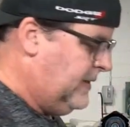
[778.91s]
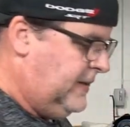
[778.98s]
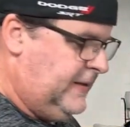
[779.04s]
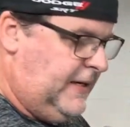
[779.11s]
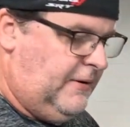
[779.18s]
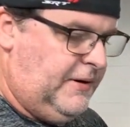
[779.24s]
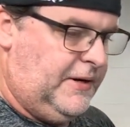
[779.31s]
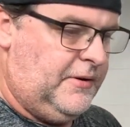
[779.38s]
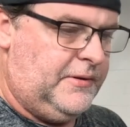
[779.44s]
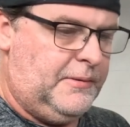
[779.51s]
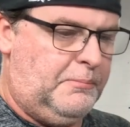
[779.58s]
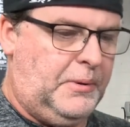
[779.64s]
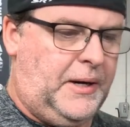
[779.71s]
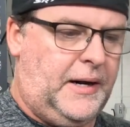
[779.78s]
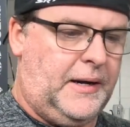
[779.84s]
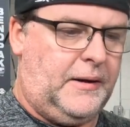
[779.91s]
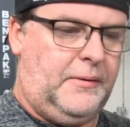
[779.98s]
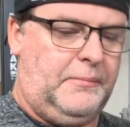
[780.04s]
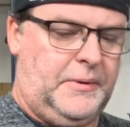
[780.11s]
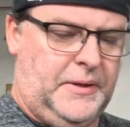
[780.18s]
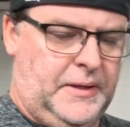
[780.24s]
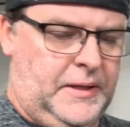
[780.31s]
down here on the
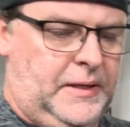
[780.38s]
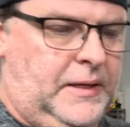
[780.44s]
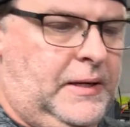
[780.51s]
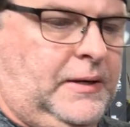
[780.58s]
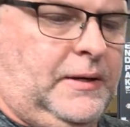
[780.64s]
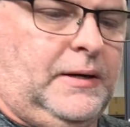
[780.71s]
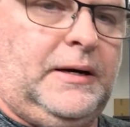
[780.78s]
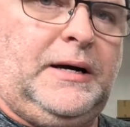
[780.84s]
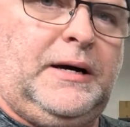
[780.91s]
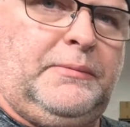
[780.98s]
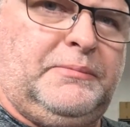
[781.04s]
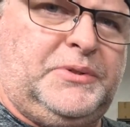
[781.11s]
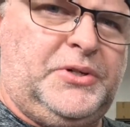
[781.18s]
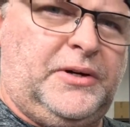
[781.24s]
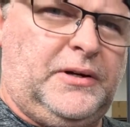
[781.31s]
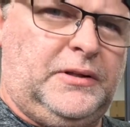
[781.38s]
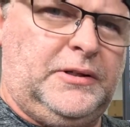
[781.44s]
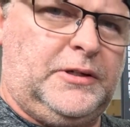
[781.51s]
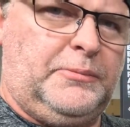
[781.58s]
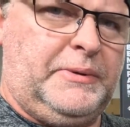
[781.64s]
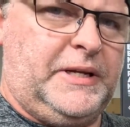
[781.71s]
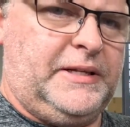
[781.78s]
bottom took a
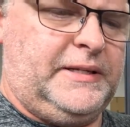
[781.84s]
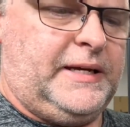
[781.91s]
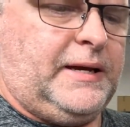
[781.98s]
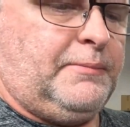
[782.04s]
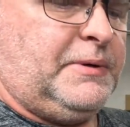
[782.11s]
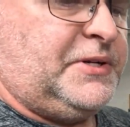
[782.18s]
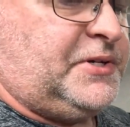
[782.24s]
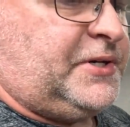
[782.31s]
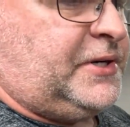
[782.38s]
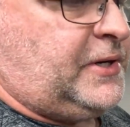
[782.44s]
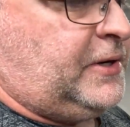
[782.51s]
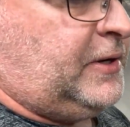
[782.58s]
little bit of damage